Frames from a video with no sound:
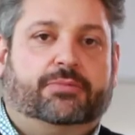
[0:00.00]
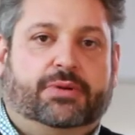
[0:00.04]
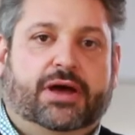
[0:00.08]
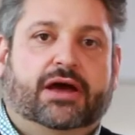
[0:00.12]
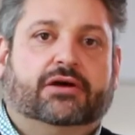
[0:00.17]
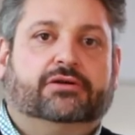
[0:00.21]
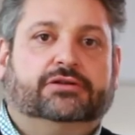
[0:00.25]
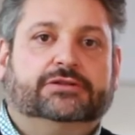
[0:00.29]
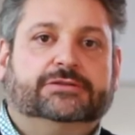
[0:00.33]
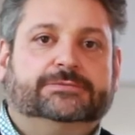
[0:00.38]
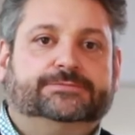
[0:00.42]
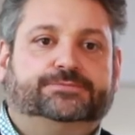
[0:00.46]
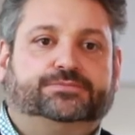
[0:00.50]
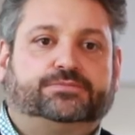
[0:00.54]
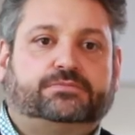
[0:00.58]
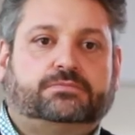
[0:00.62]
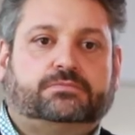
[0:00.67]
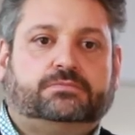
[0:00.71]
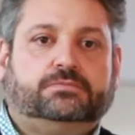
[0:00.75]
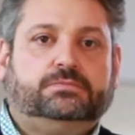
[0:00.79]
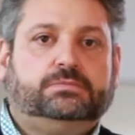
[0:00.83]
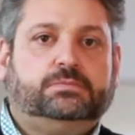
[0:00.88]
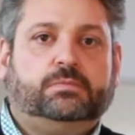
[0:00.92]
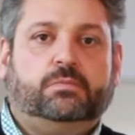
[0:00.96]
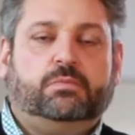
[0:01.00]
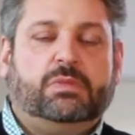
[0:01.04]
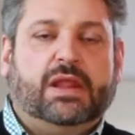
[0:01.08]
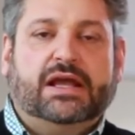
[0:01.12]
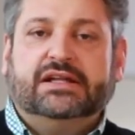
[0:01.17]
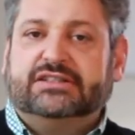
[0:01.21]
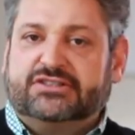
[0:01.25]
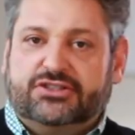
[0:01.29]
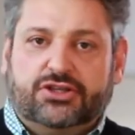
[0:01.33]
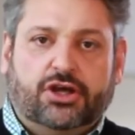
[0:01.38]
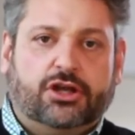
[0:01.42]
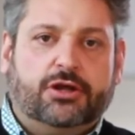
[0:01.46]
about.
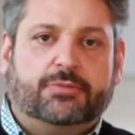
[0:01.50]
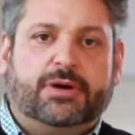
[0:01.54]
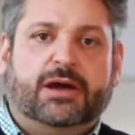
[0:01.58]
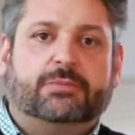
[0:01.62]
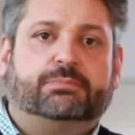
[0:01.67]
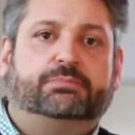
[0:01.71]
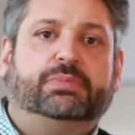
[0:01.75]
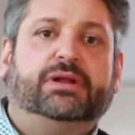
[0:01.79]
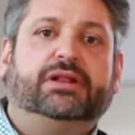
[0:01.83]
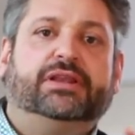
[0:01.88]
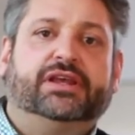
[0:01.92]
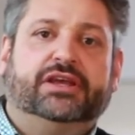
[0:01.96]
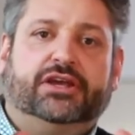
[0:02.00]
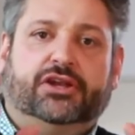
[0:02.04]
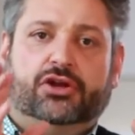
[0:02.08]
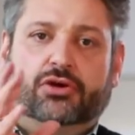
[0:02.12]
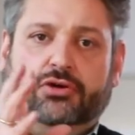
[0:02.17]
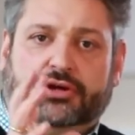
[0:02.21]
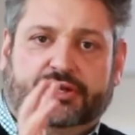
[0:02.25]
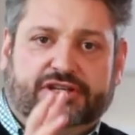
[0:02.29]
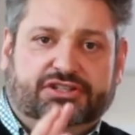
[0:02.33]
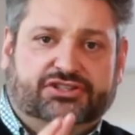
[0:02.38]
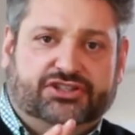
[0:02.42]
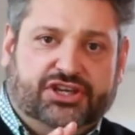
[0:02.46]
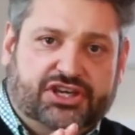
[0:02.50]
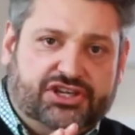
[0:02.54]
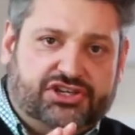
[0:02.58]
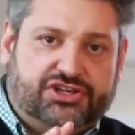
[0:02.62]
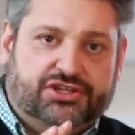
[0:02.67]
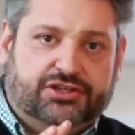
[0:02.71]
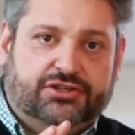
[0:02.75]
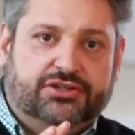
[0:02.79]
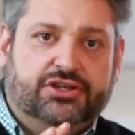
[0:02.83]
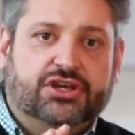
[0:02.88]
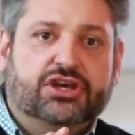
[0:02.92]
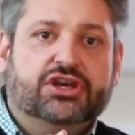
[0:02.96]
It's not about building an
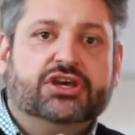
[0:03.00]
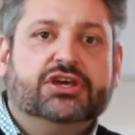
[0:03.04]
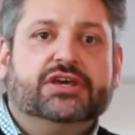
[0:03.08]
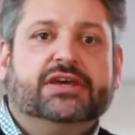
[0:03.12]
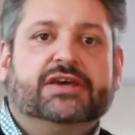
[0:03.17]
organization.